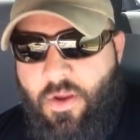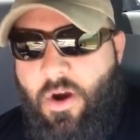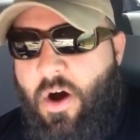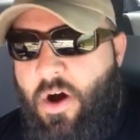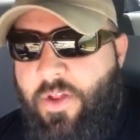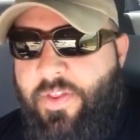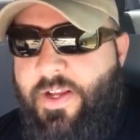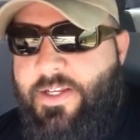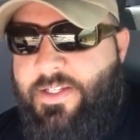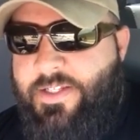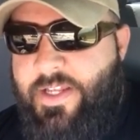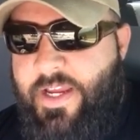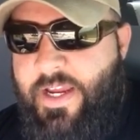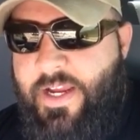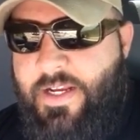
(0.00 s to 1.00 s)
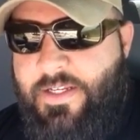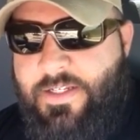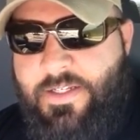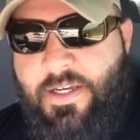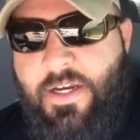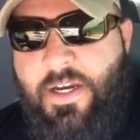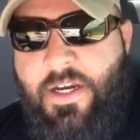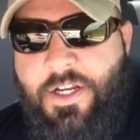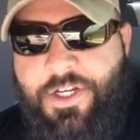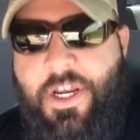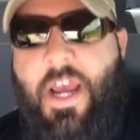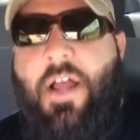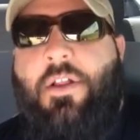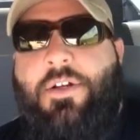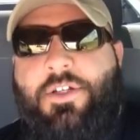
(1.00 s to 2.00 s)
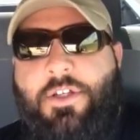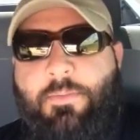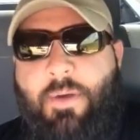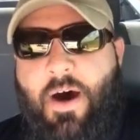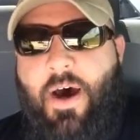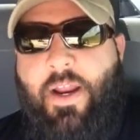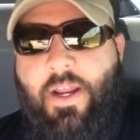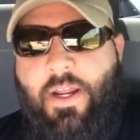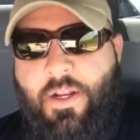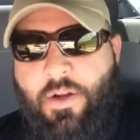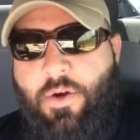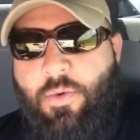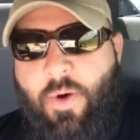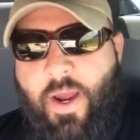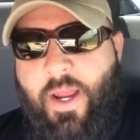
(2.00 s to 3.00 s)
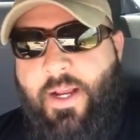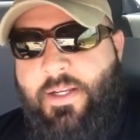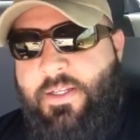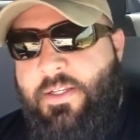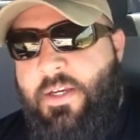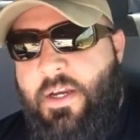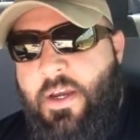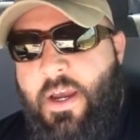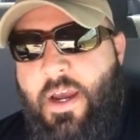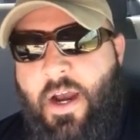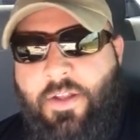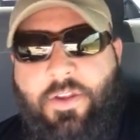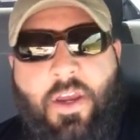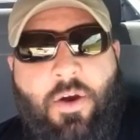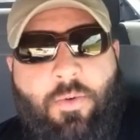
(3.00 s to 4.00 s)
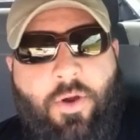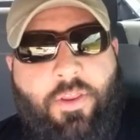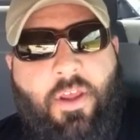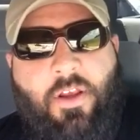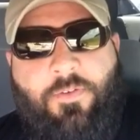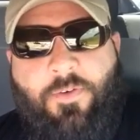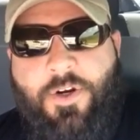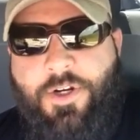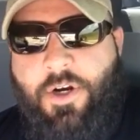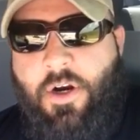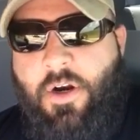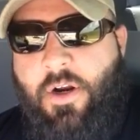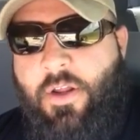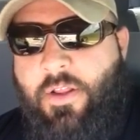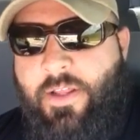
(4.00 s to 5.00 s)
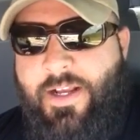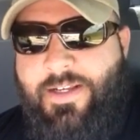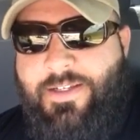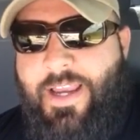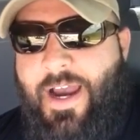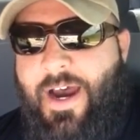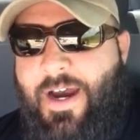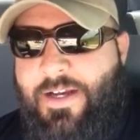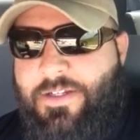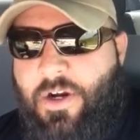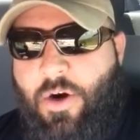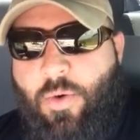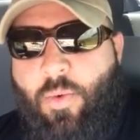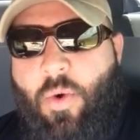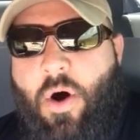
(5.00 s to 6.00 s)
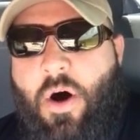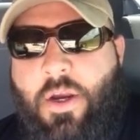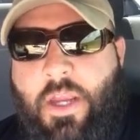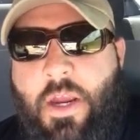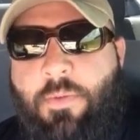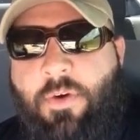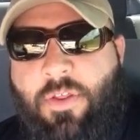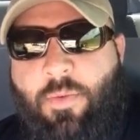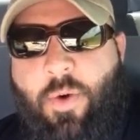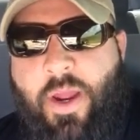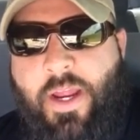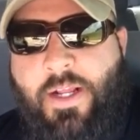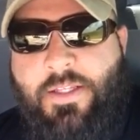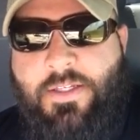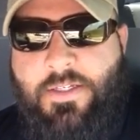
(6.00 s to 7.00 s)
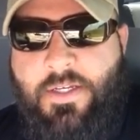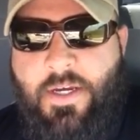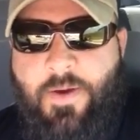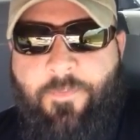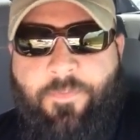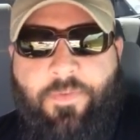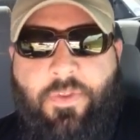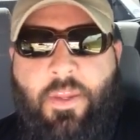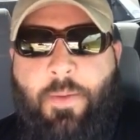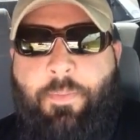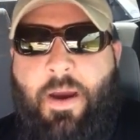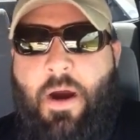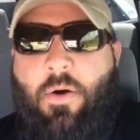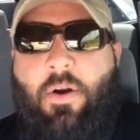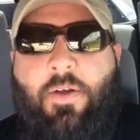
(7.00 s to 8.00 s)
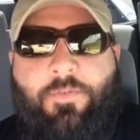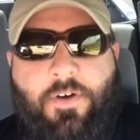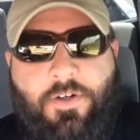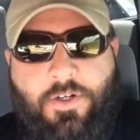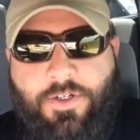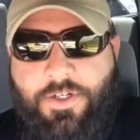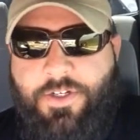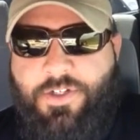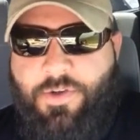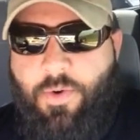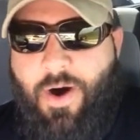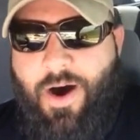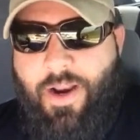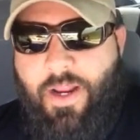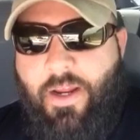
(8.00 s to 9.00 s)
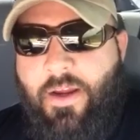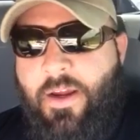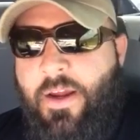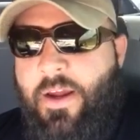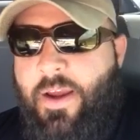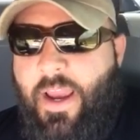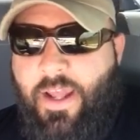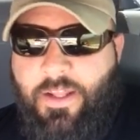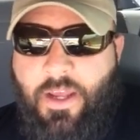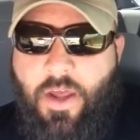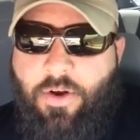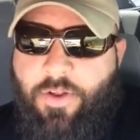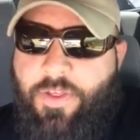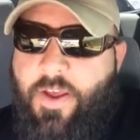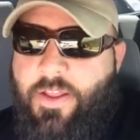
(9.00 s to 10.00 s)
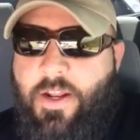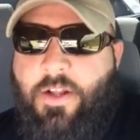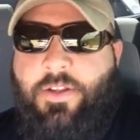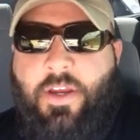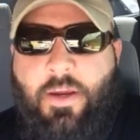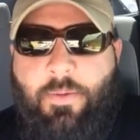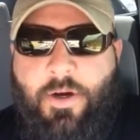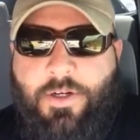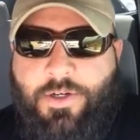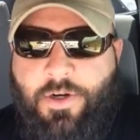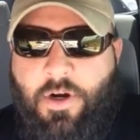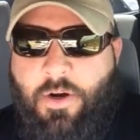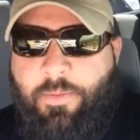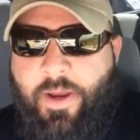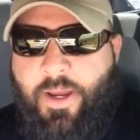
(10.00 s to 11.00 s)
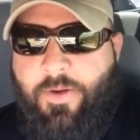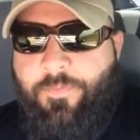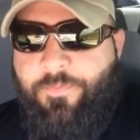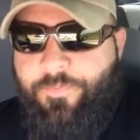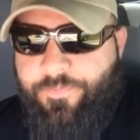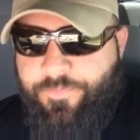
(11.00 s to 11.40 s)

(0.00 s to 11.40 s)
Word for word: all these things challenge the body in new ways. I tell you one thing's for sure, these guys are walking with weights that powerlifters are just squatting. And the other thing that I'll tell you about strongman